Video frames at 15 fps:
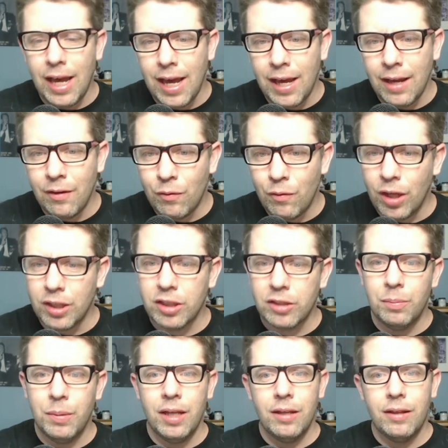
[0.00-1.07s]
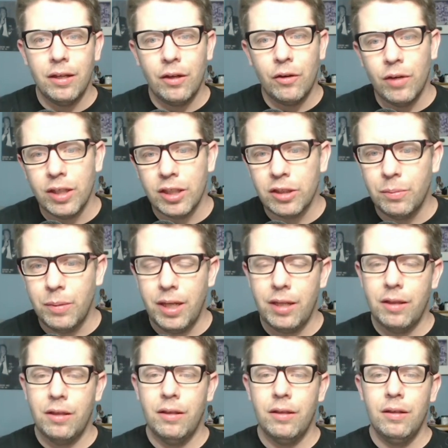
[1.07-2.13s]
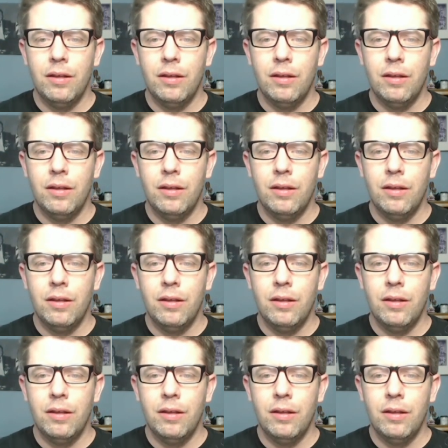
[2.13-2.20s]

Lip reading: and Russ Smith and Chris Smith,